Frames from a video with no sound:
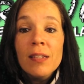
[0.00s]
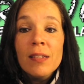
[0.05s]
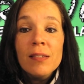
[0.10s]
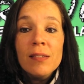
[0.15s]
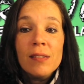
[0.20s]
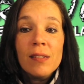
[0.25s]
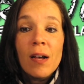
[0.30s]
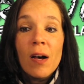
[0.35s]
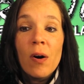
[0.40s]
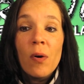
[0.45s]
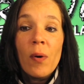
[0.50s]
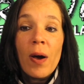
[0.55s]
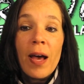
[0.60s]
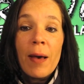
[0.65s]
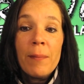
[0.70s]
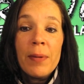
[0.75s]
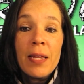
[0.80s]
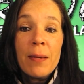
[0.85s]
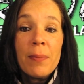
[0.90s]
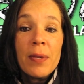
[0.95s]
So
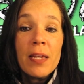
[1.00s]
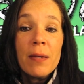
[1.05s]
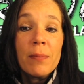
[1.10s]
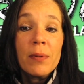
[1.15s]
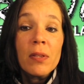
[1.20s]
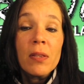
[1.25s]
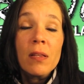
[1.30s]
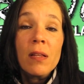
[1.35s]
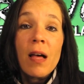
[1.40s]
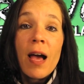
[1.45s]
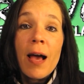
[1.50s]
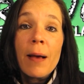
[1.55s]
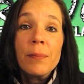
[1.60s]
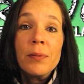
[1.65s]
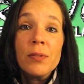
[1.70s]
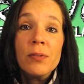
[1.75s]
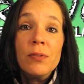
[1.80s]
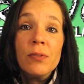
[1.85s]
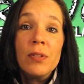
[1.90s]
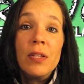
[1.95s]
how many people
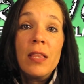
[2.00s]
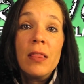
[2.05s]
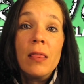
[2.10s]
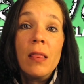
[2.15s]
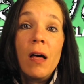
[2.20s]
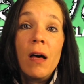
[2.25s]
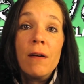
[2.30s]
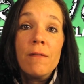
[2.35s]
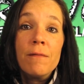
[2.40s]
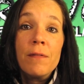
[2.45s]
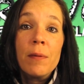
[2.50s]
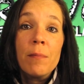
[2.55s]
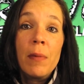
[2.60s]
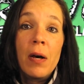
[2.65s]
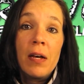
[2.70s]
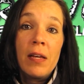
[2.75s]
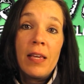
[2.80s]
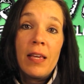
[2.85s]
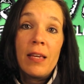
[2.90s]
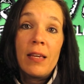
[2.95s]
absolutely love the
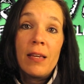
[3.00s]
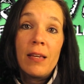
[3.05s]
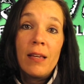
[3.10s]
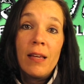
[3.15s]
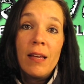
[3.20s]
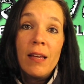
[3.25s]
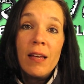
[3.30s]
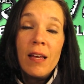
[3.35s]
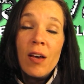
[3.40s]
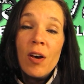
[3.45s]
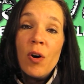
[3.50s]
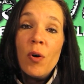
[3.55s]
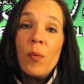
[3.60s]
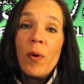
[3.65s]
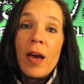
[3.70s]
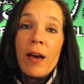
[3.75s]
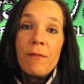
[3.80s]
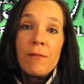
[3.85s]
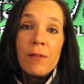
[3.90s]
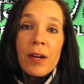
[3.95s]
monkey?
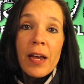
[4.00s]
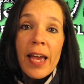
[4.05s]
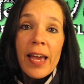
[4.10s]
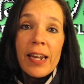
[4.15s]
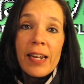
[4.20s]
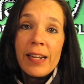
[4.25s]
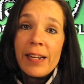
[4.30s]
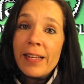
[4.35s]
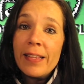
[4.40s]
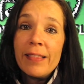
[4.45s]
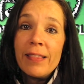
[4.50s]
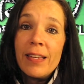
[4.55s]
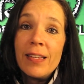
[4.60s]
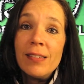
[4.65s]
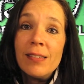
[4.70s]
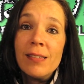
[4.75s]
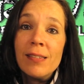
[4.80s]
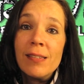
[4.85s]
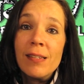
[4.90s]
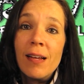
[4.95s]
Whoever edited
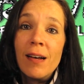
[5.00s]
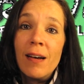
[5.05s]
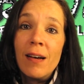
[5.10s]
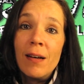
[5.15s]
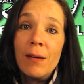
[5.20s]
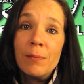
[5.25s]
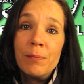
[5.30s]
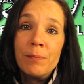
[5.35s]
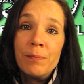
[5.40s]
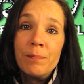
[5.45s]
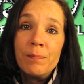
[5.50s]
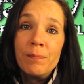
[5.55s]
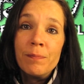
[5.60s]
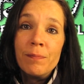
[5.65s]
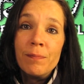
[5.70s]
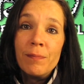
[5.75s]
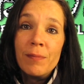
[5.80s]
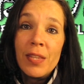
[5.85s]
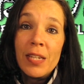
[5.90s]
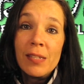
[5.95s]
this um,
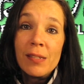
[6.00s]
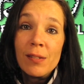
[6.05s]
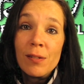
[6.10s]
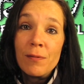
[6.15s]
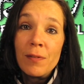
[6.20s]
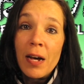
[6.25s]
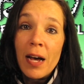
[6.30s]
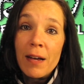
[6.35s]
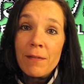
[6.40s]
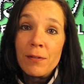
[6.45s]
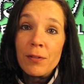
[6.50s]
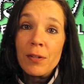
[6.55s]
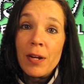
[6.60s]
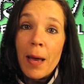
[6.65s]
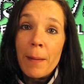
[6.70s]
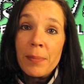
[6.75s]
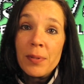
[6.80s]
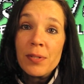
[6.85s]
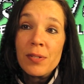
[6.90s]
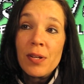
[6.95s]
this Survivor
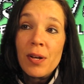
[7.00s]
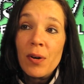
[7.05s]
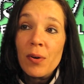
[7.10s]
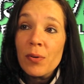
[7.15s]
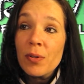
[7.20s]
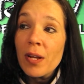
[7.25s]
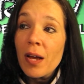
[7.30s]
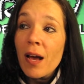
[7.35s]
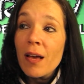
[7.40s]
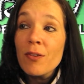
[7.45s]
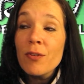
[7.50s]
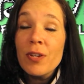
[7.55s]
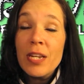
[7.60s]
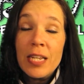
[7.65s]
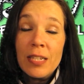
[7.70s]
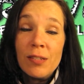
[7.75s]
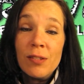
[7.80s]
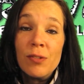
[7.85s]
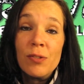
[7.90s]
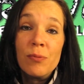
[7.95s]
episode, you
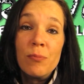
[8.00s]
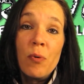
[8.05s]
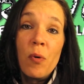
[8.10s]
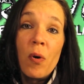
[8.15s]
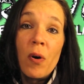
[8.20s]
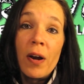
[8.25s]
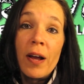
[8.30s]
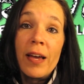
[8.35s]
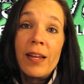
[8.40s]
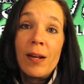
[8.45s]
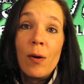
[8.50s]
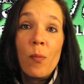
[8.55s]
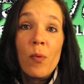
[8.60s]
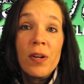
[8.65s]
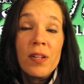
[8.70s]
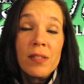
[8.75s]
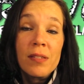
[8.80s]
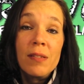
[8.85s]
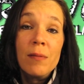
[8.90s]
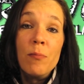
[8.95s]
need to do more, and I
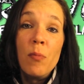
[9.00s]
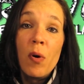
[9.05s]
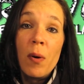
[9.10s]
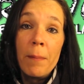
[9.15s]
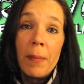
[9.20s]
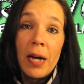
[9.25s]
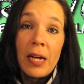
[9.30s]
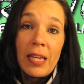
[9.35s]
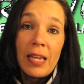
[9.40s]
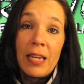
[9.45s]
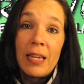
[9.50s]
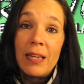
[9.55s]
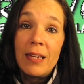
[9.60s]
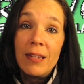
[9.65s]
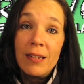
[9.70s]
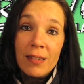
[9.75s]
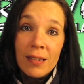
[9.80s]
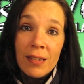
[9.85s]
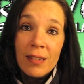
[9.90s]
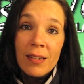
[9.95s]
want to see more monkey,
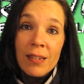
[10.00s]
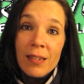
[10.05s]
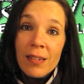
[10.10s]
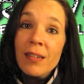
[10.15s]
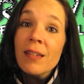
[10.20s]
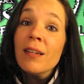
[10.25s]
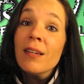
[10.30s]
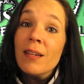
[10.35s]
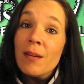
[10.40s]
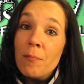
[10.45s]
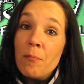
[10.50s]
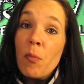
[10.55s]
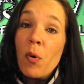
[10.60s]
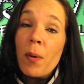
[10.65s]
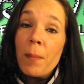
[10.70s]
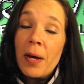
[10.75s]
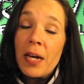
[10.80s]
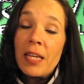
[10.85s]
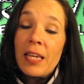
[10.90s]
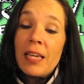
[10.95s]

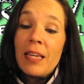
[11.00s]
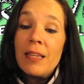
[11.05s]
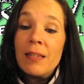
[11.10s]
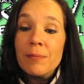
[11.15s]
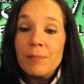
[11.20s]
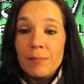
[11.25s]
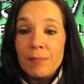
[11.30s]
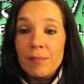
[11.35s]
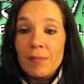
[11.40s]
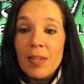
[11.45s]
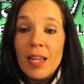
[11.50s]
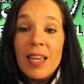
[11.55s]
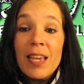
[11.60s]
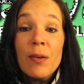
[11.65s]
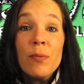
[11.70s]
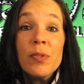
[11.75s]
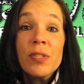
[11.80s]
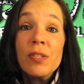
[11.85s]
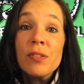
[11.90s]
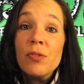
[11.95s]
more monkey.
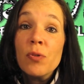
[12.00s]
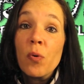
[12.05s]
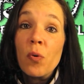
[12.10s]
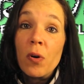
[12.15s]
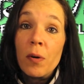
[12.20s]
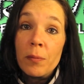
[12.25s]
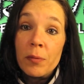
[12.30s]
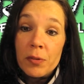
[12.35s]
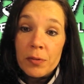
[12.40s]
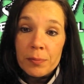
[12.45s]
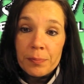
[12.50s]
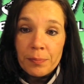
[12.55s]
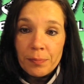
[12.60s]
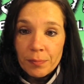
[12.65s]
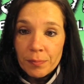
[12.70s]
He was adorable.